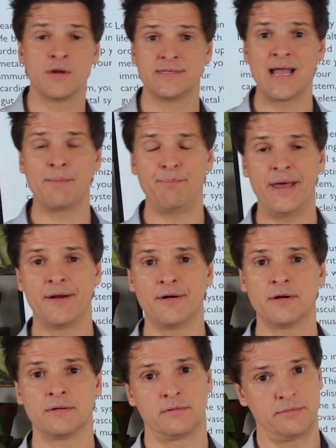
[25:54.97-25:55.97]
is not
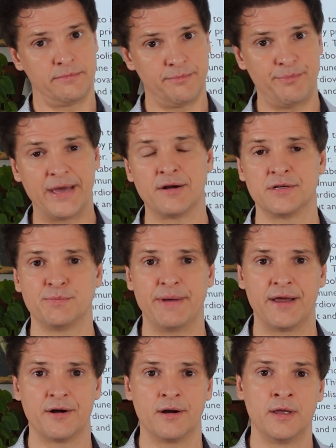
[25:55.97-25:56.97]
better, better is
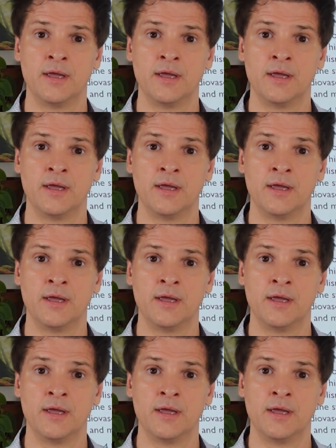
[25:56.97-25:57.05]
better.